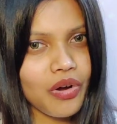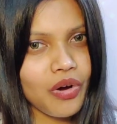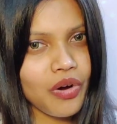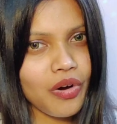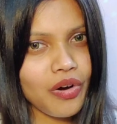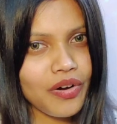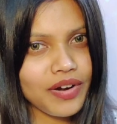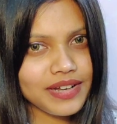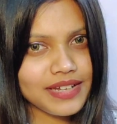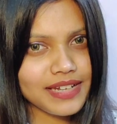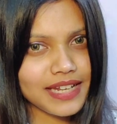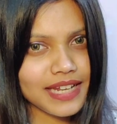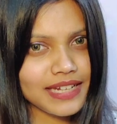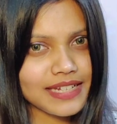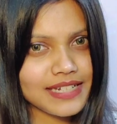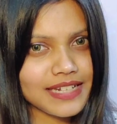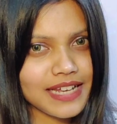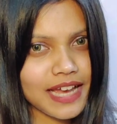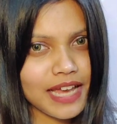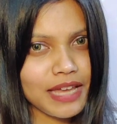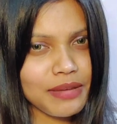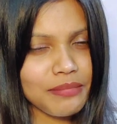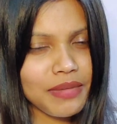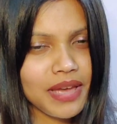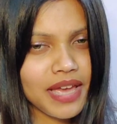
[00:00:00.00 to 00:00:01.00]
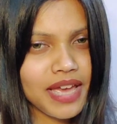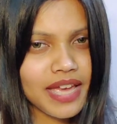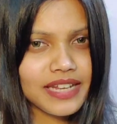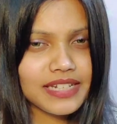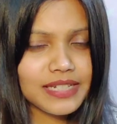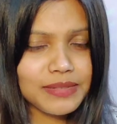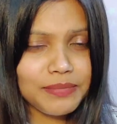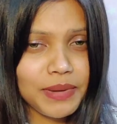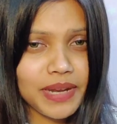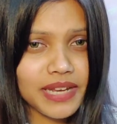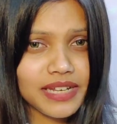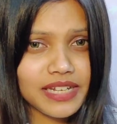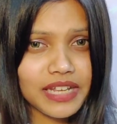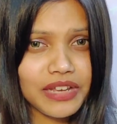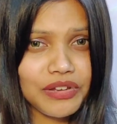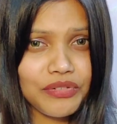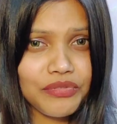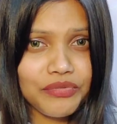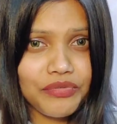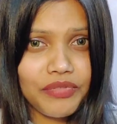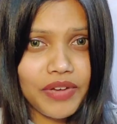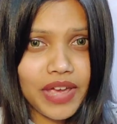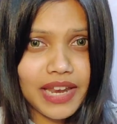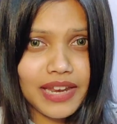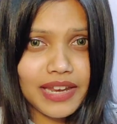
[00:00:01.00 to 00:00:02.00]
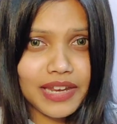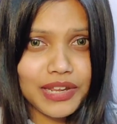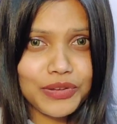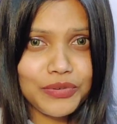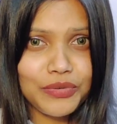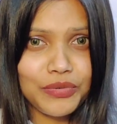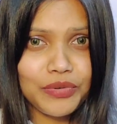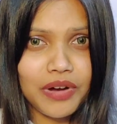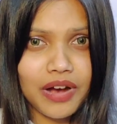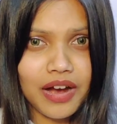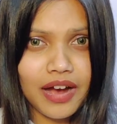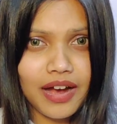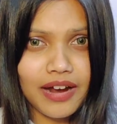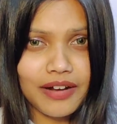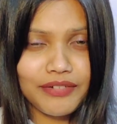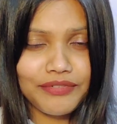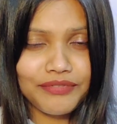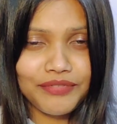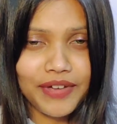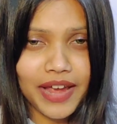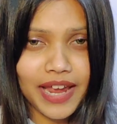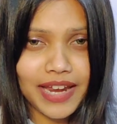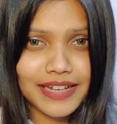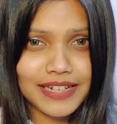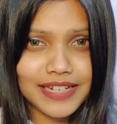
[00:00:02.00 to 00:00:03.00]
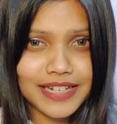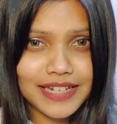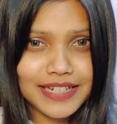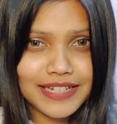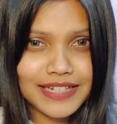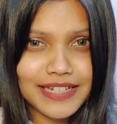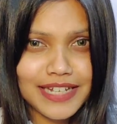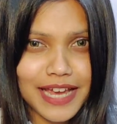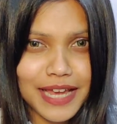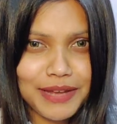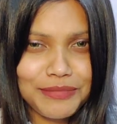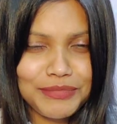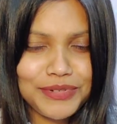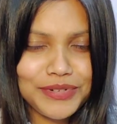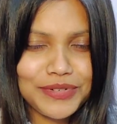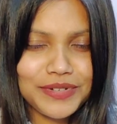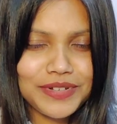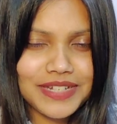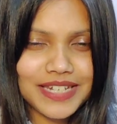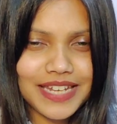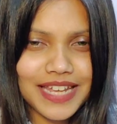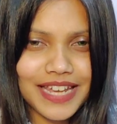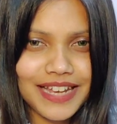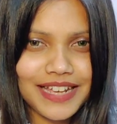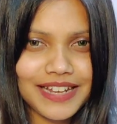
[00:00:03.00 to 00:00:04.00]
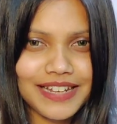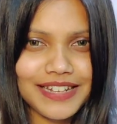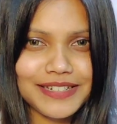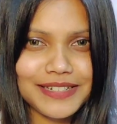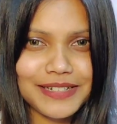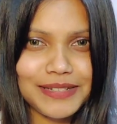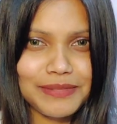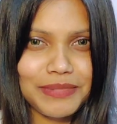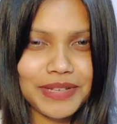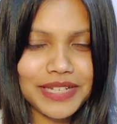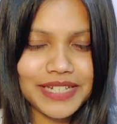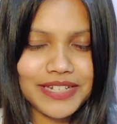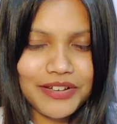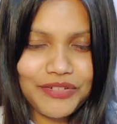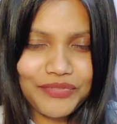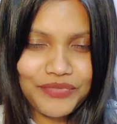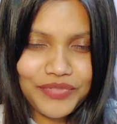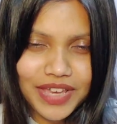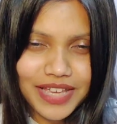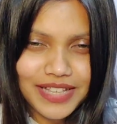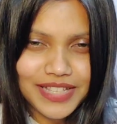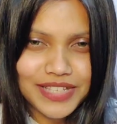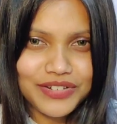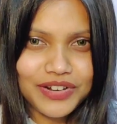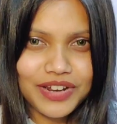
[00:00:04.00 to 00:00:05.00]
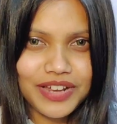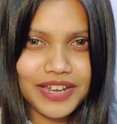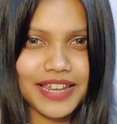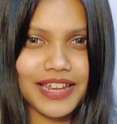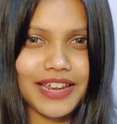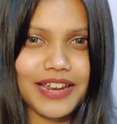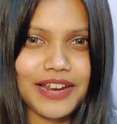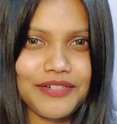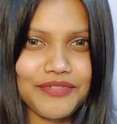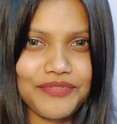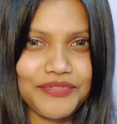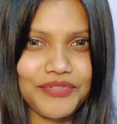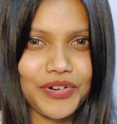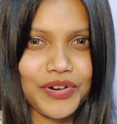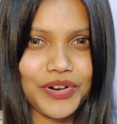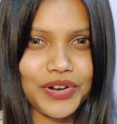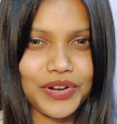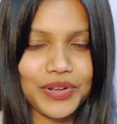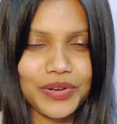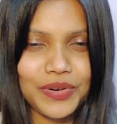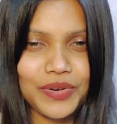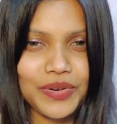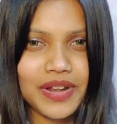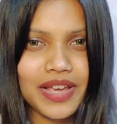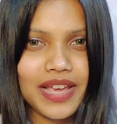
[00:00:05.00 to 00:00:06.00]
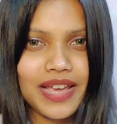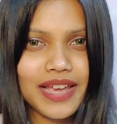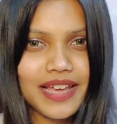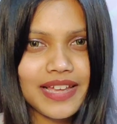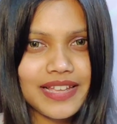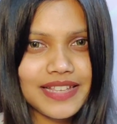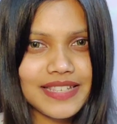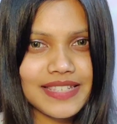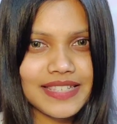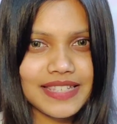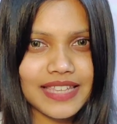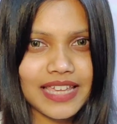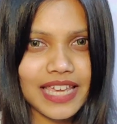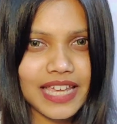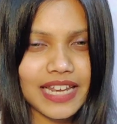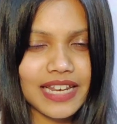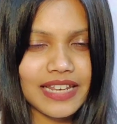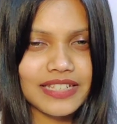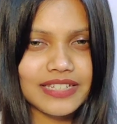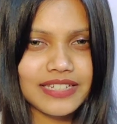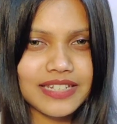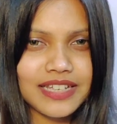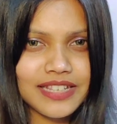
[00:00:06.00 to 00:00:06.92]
or daytime depending when you are finding time to take little bit of extra care for your skin.